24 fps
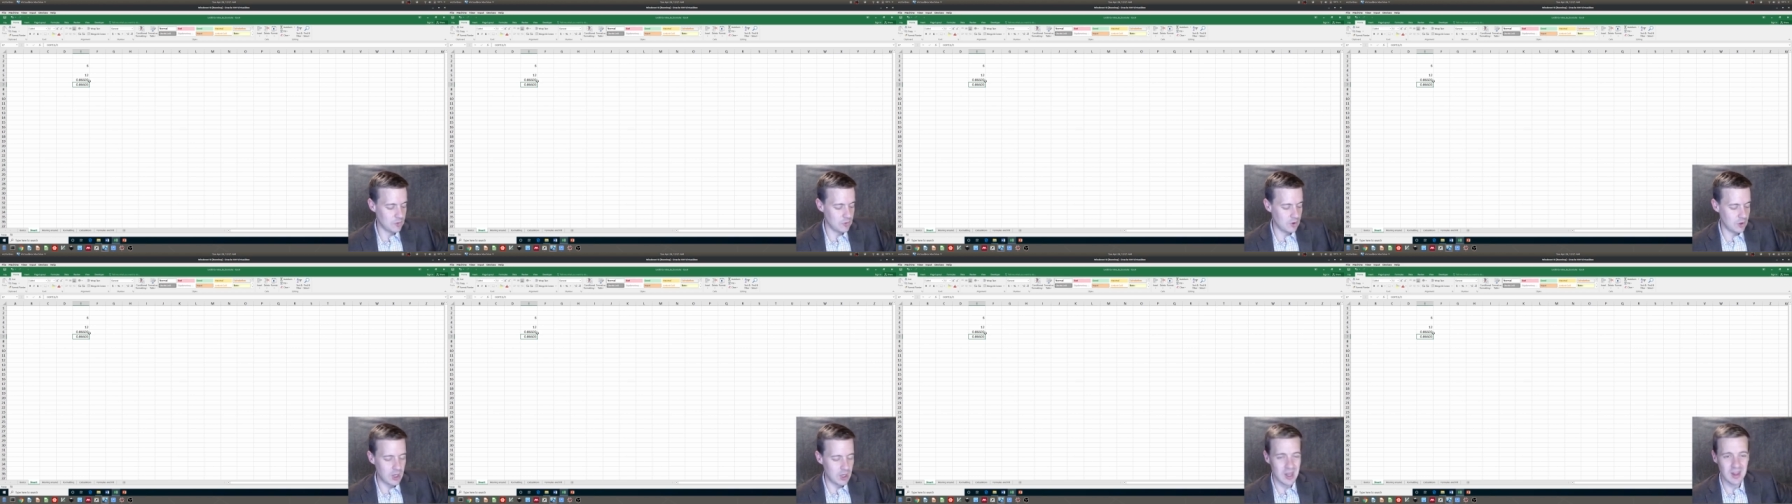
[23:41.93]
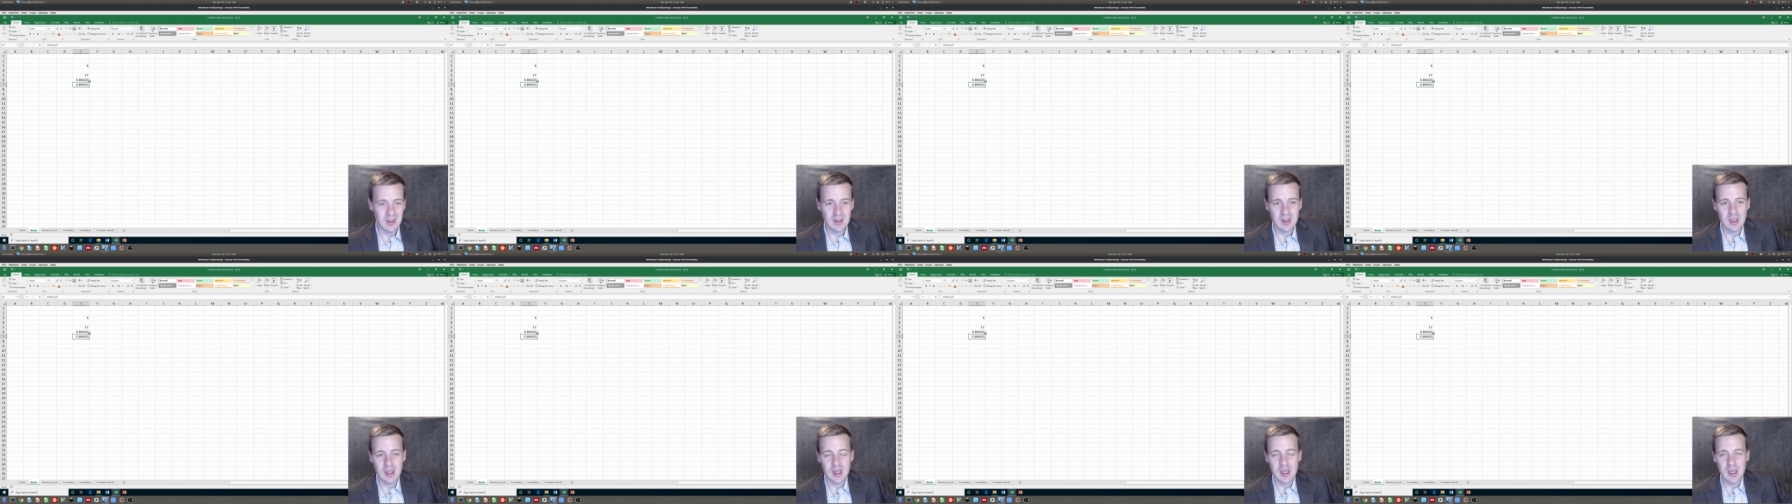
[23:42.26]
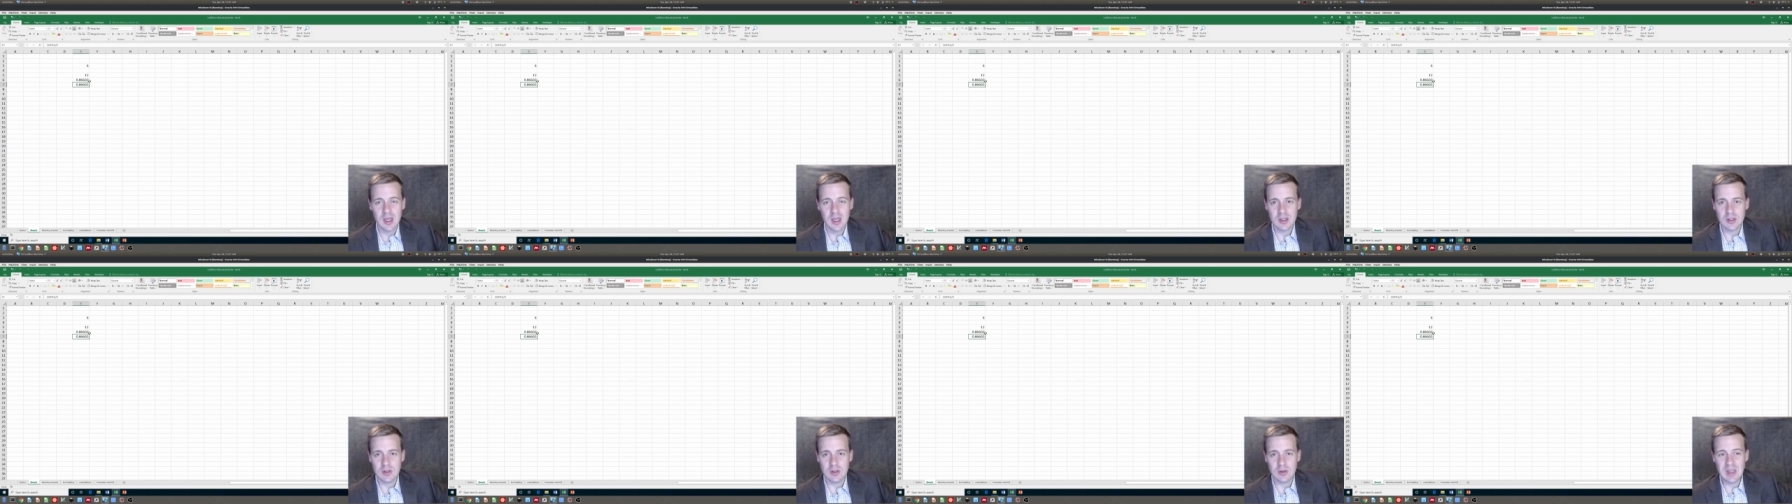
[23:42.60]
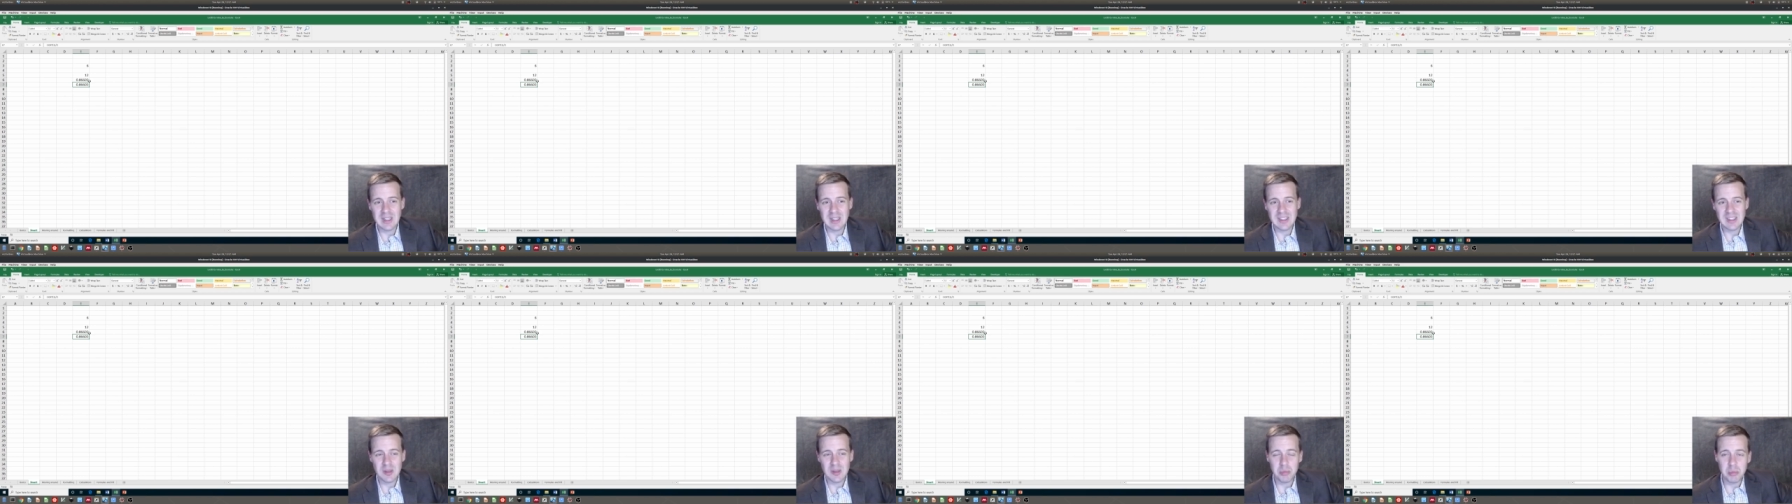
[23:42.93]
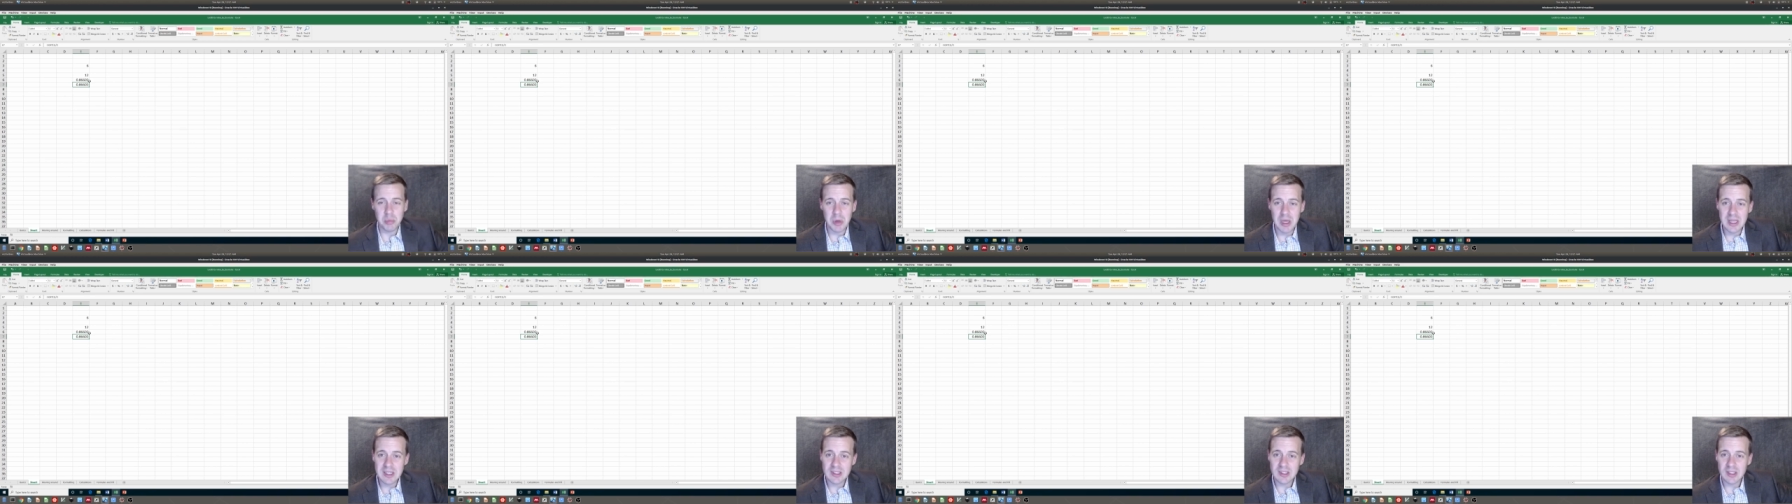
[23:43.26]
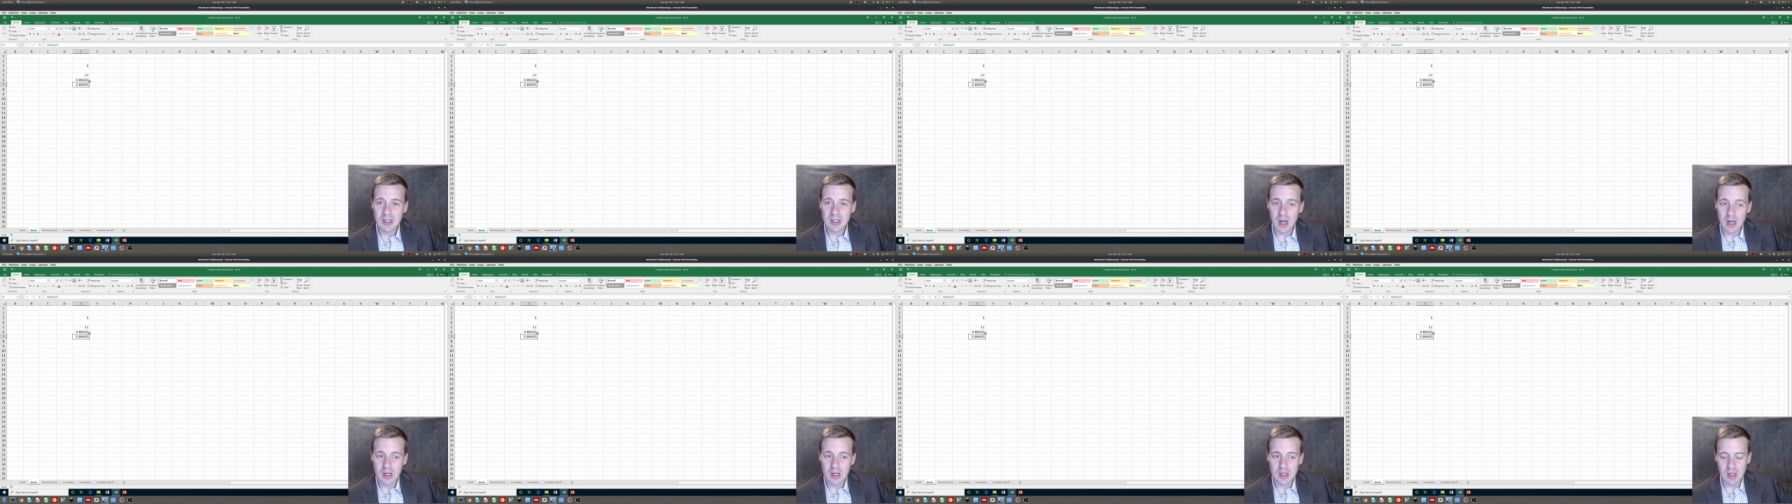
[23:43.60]
Okay? So that's the basic
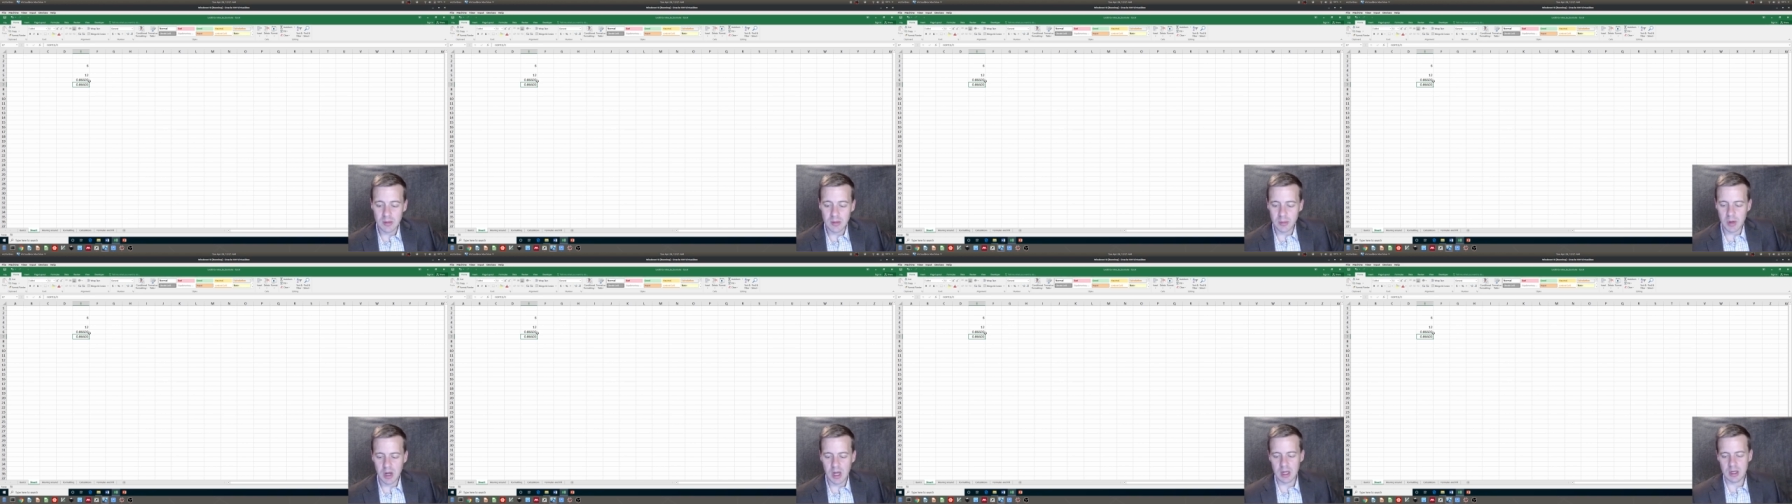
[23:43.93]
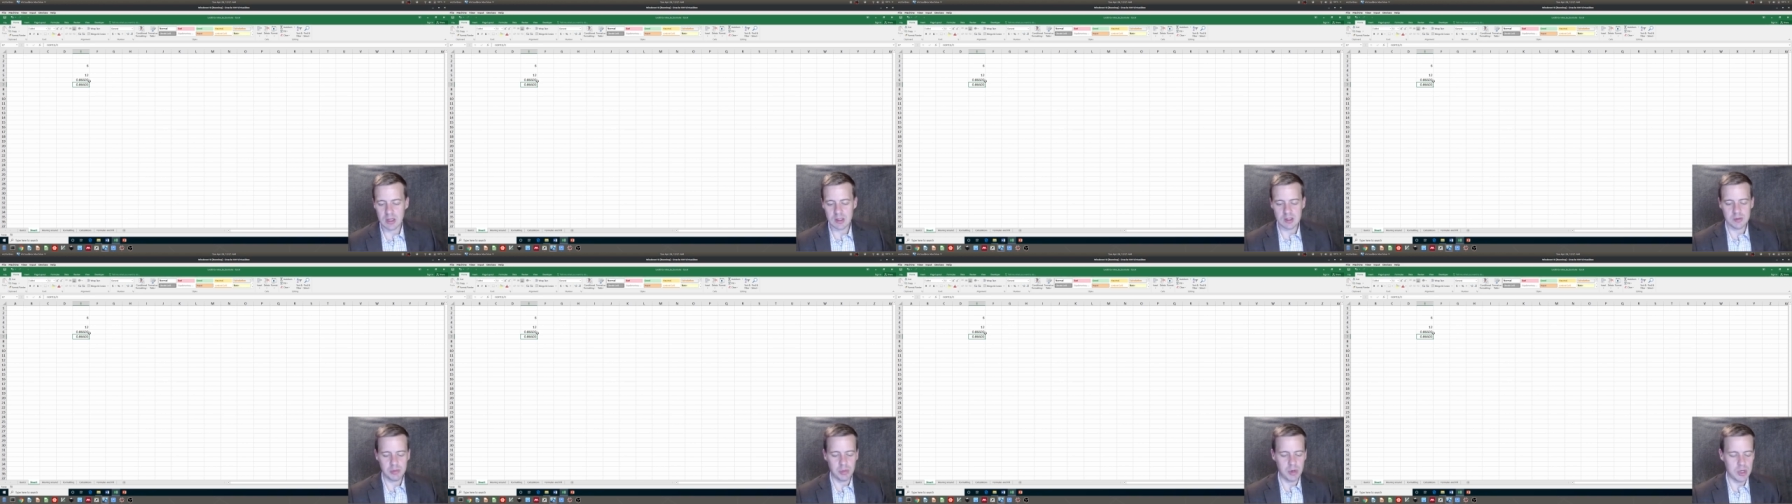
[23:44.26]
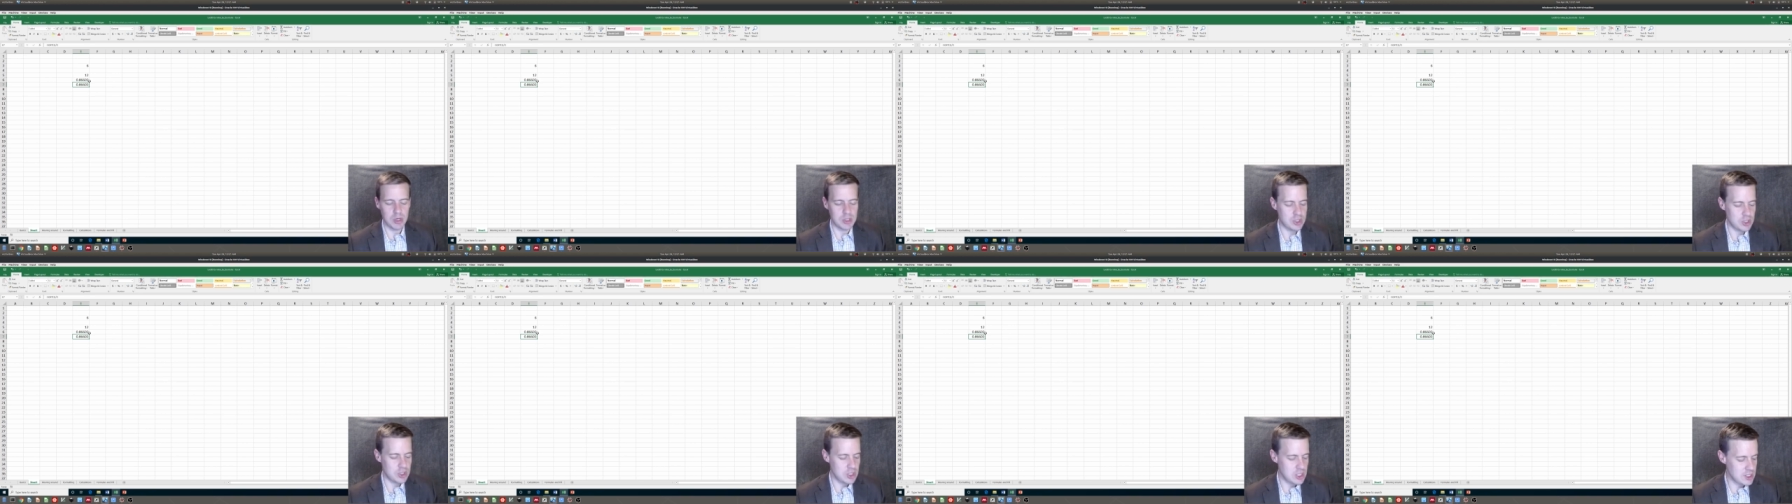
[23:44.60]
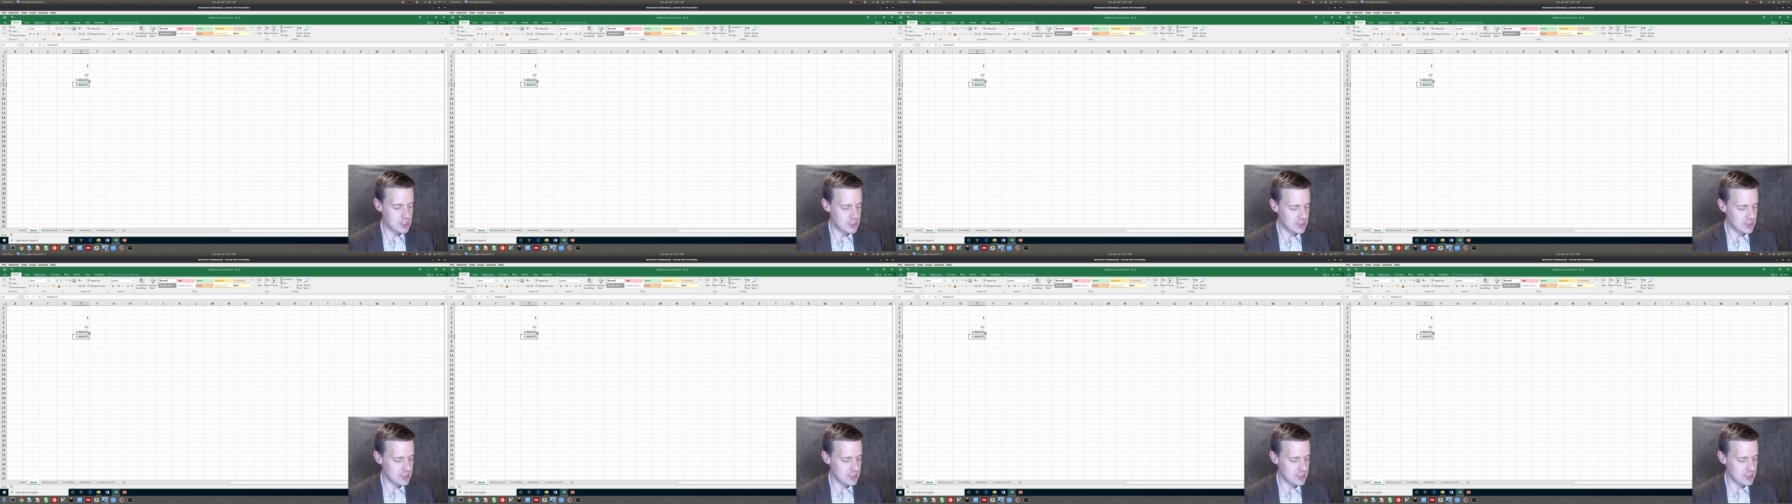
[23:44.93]
idea behind a spreadsheet,